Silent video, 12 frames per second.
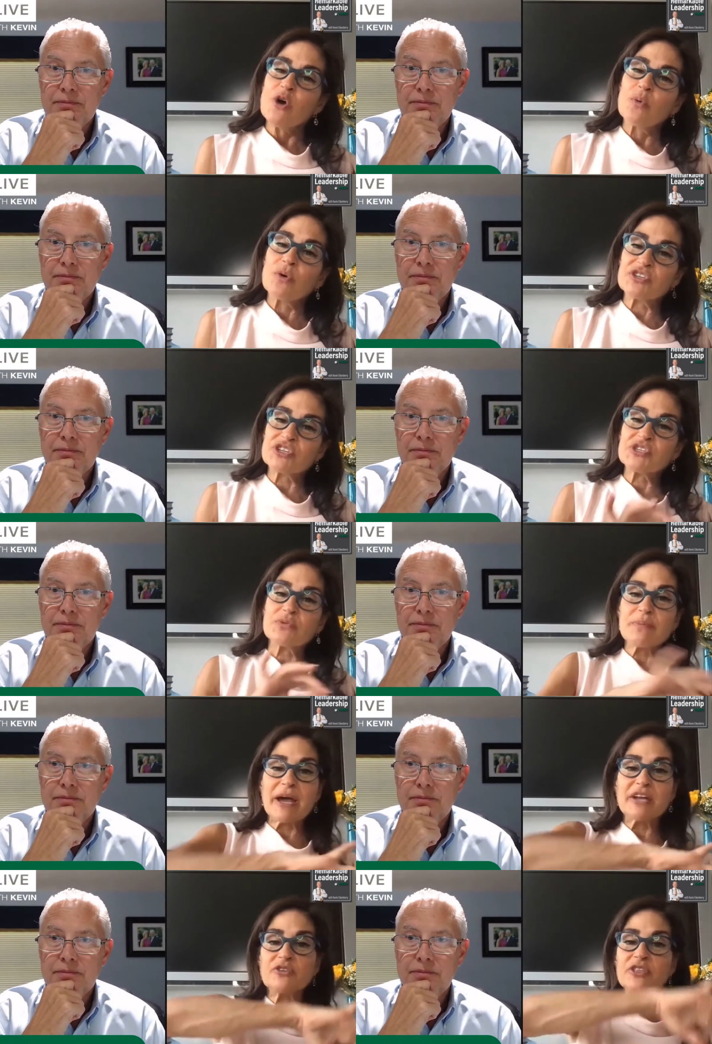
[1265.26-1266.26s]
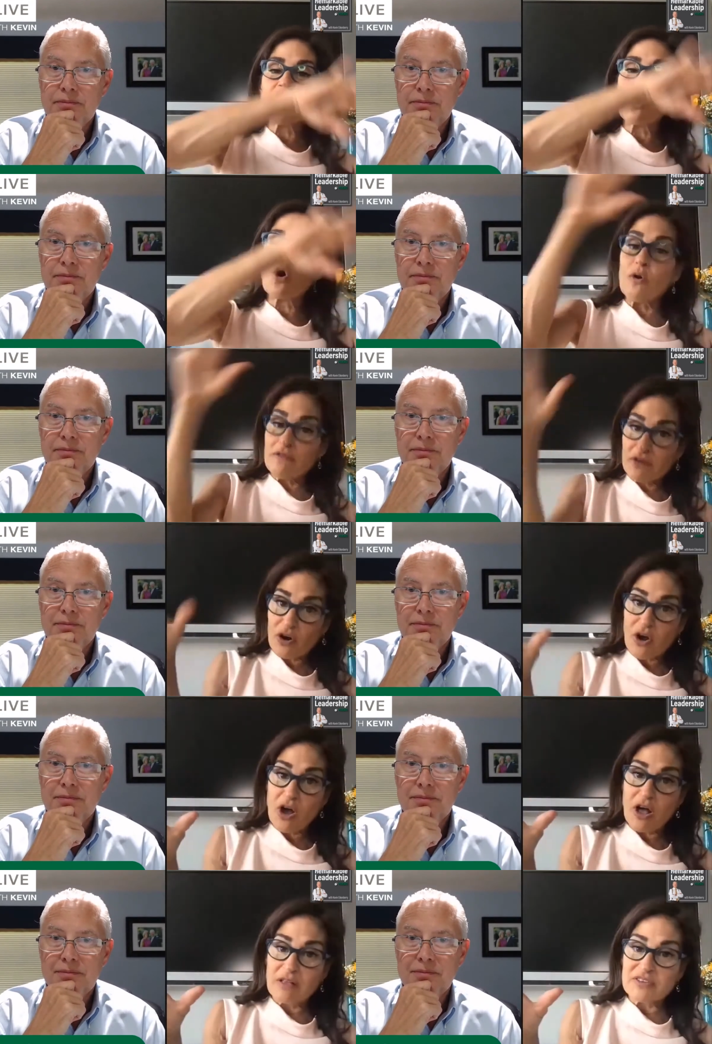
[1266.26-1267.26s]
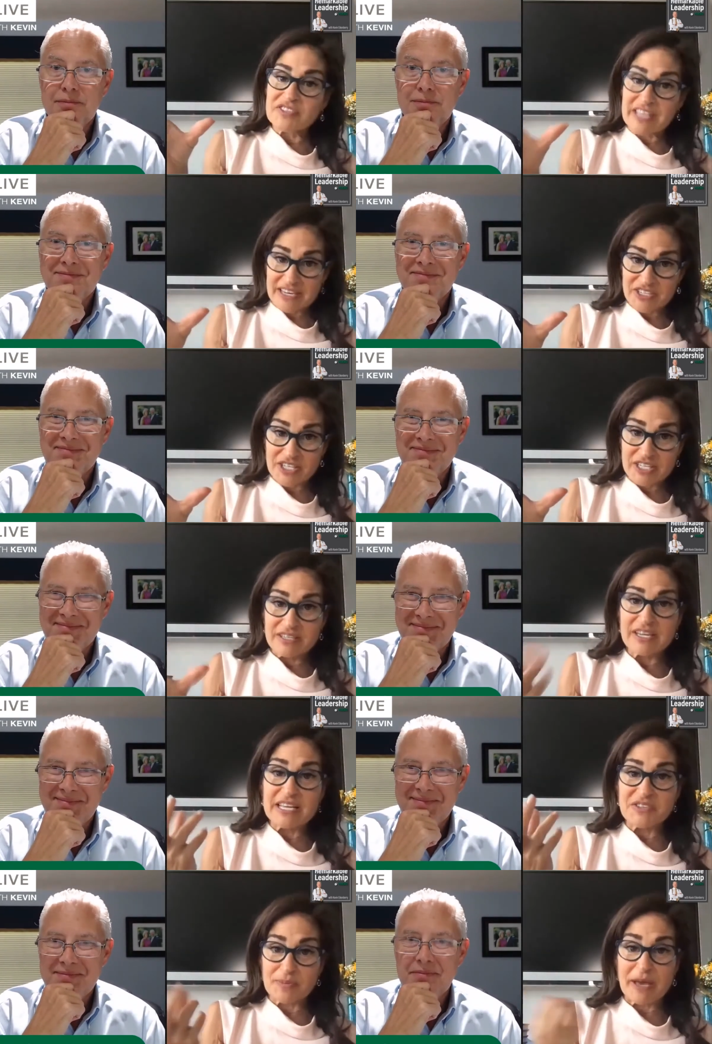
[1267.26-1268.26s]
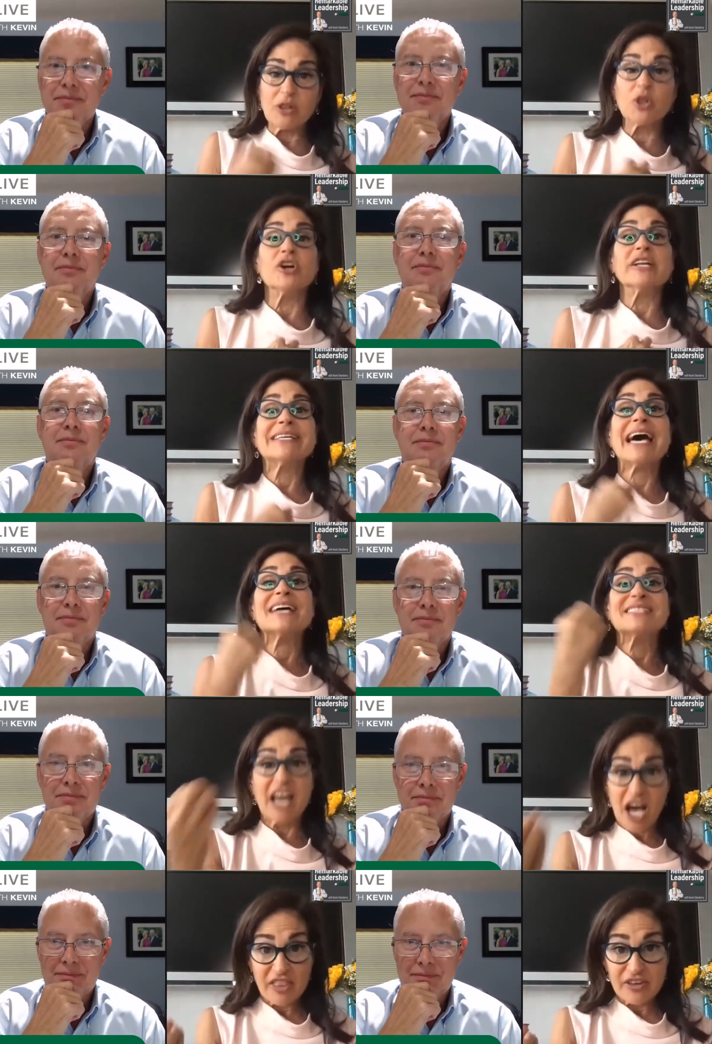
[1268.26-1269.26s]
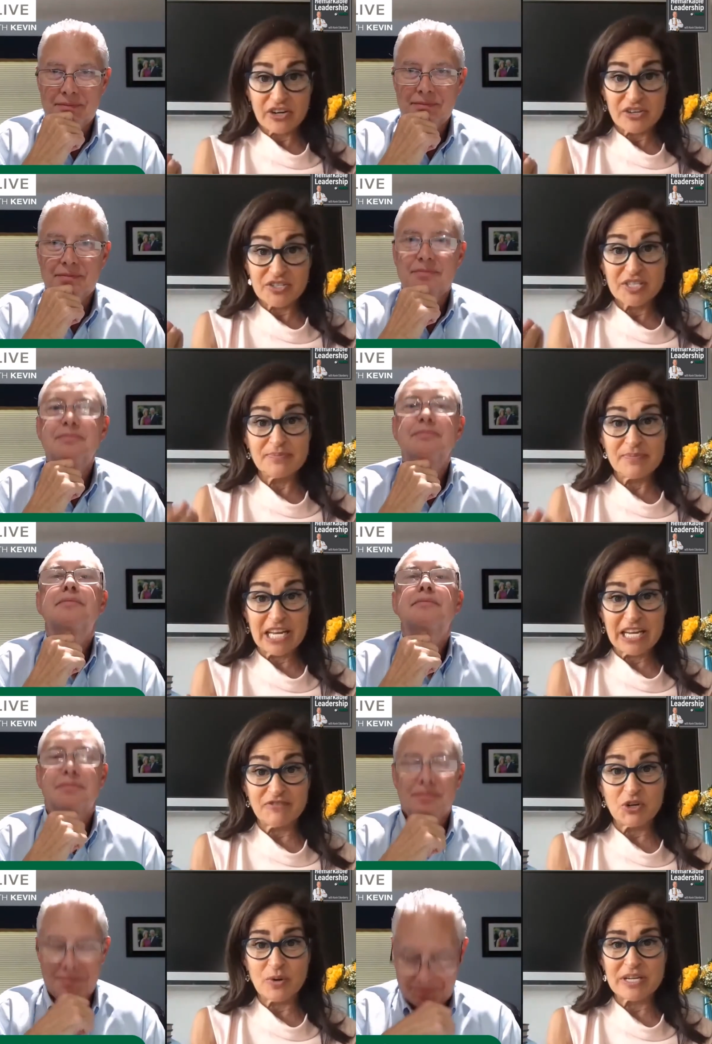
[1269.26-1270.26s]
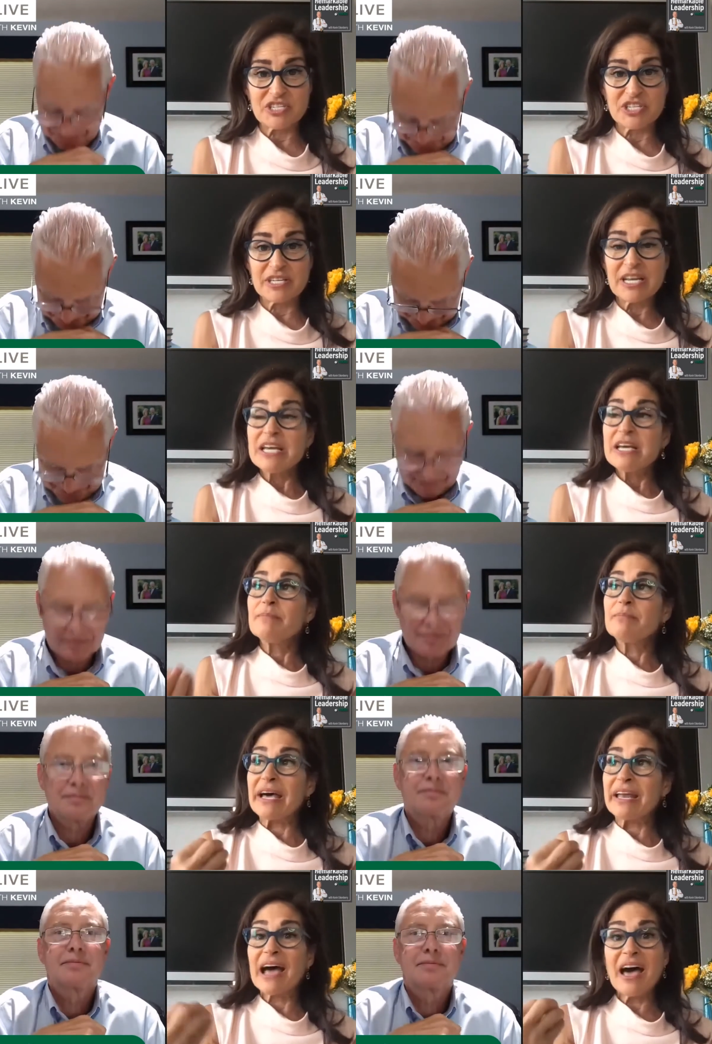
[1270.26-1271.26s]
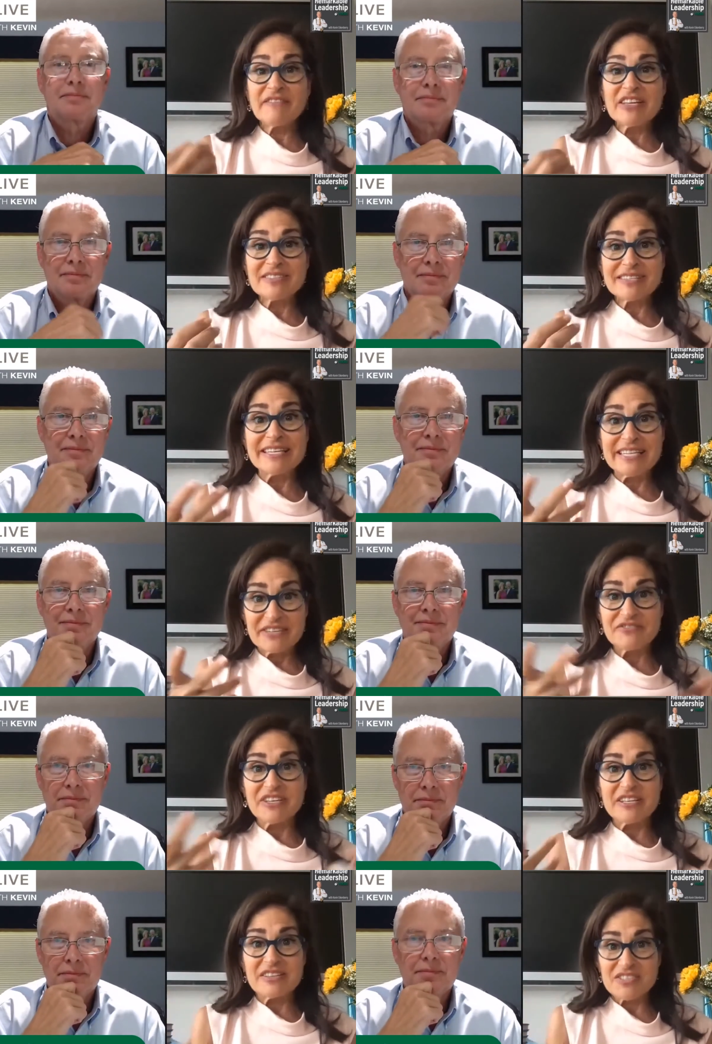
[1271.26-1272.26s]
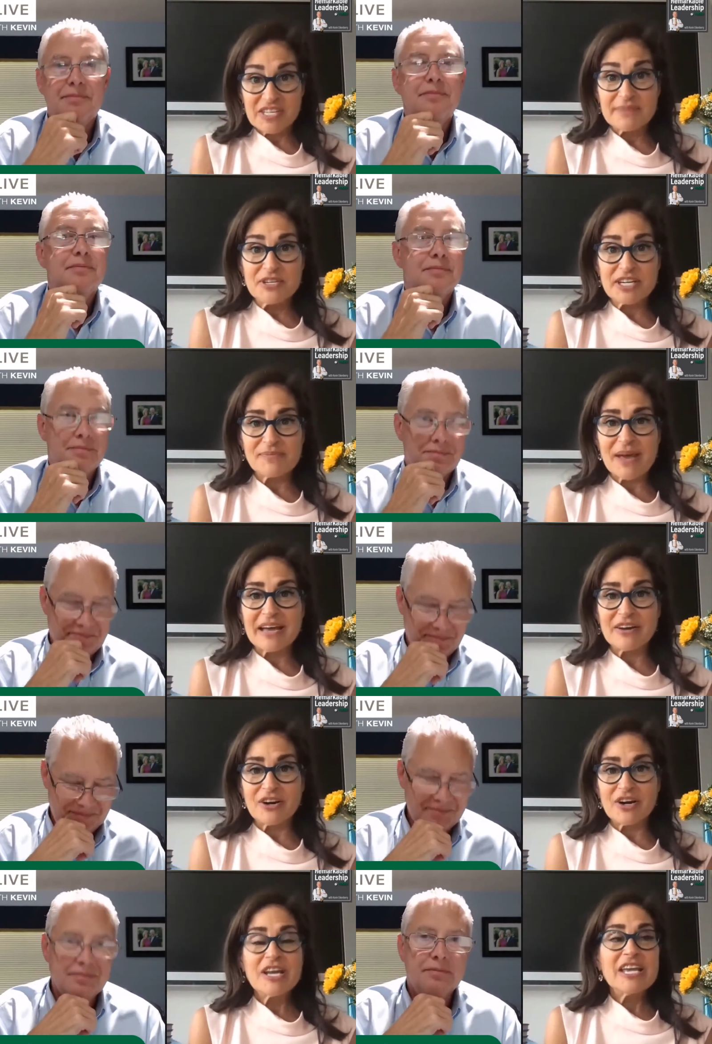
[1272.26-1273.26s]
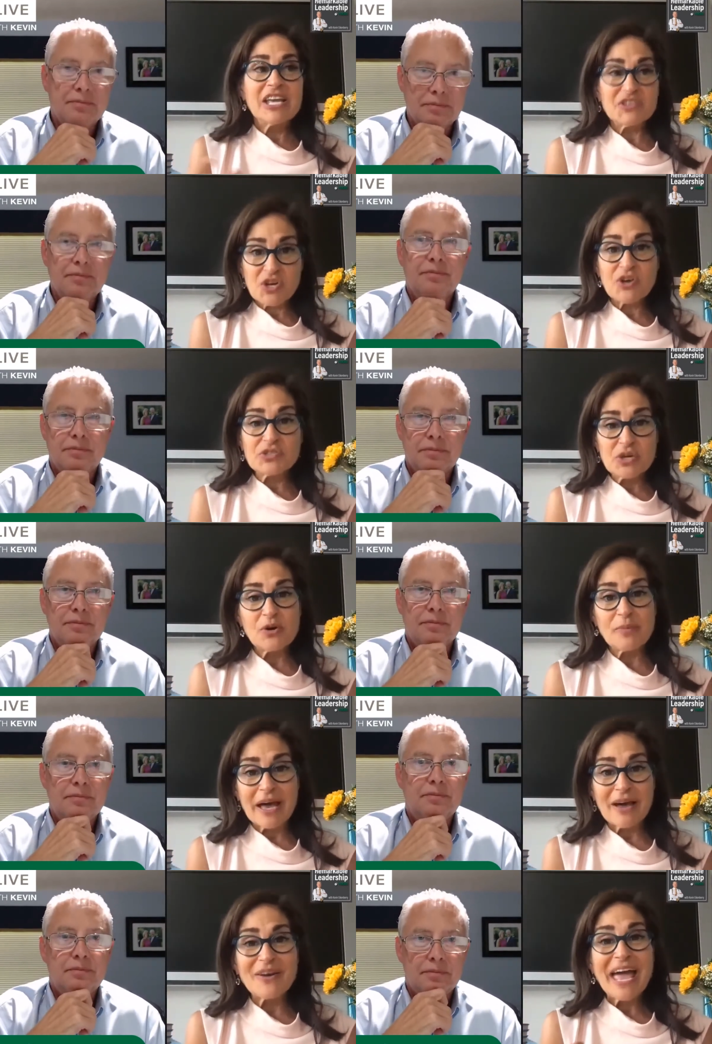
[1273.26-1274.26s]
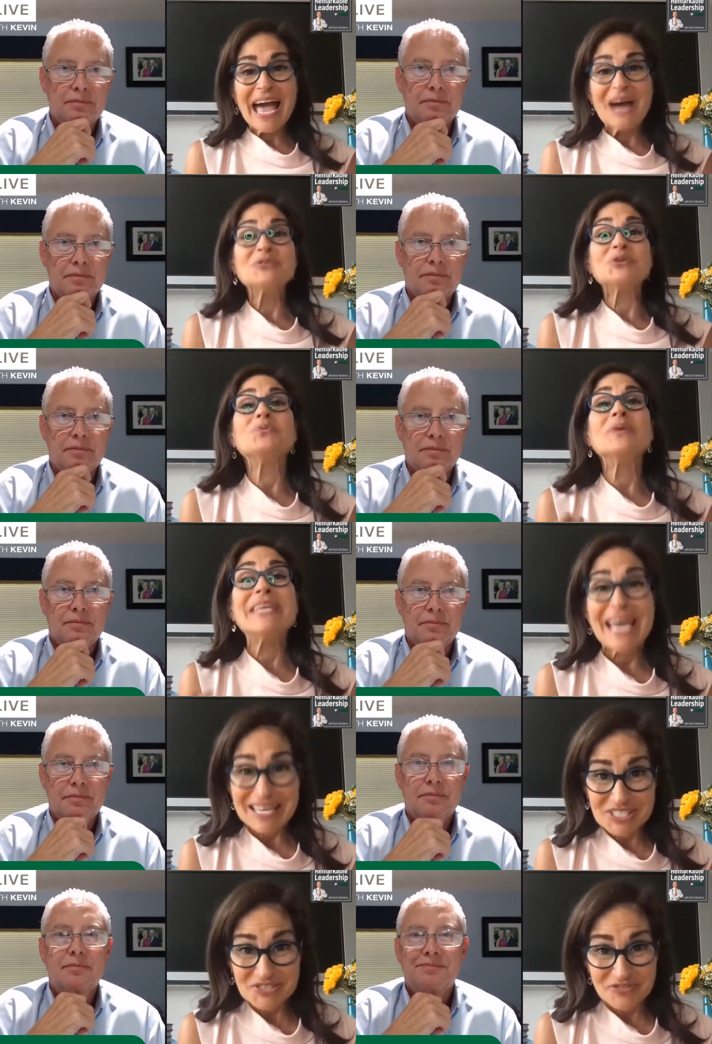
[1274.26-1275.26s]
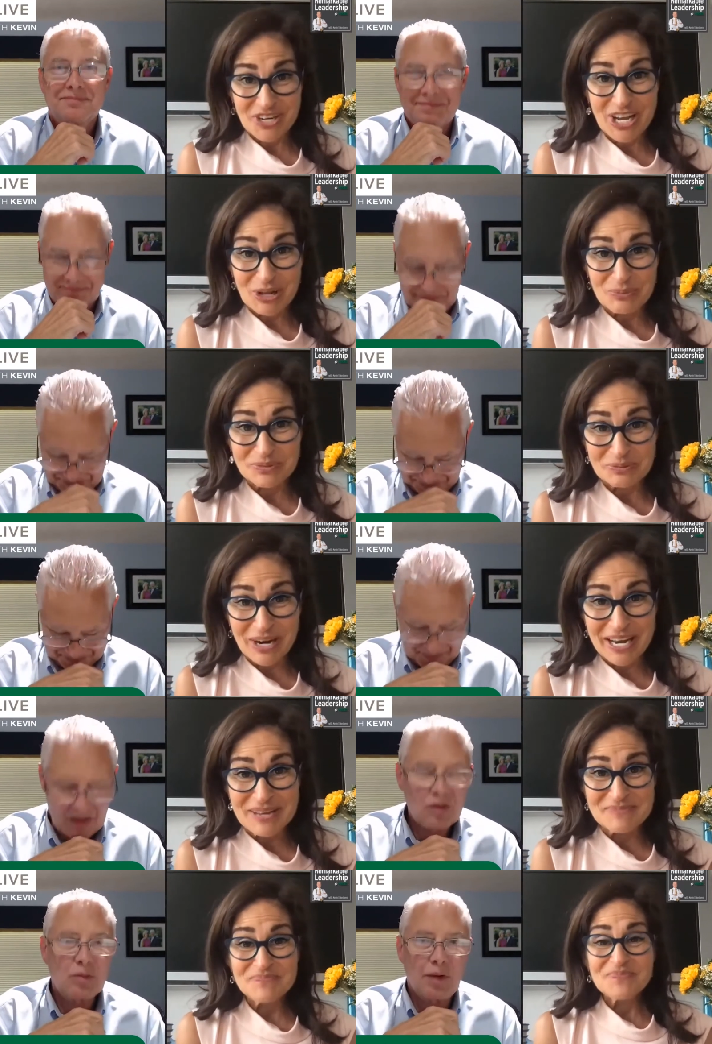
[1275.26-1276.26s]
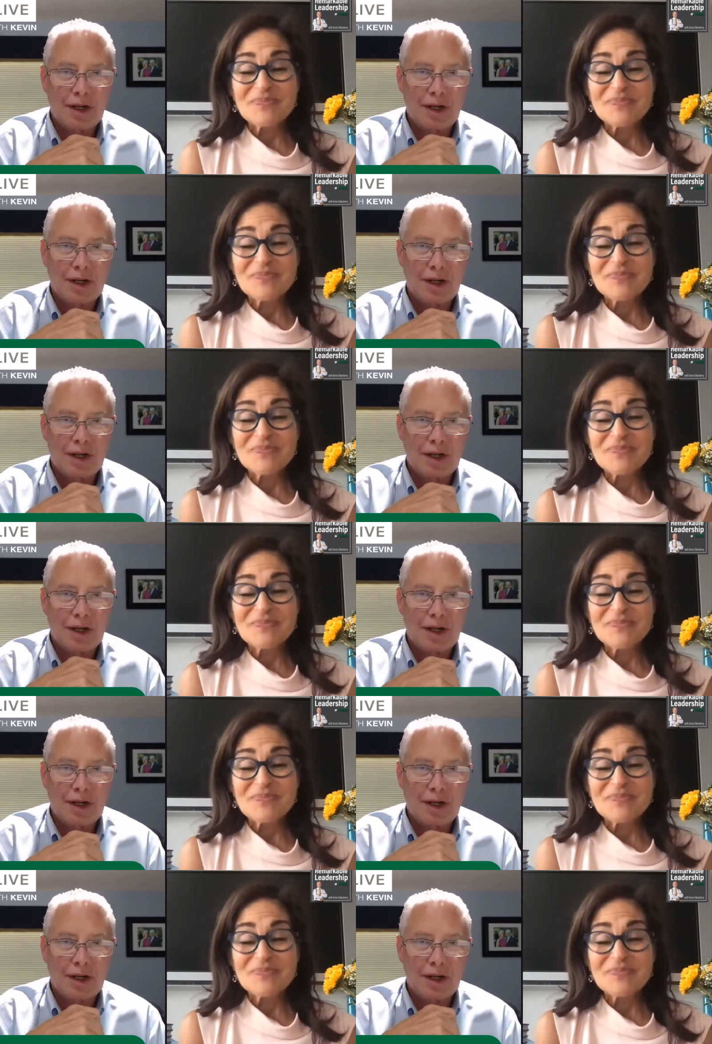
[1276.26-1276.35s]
Speaker 1: Well, just a reminder, the overall section is about learning to ask others meaningful questions. But obviously, given the subject matter, it's also about how do we ask for help, right?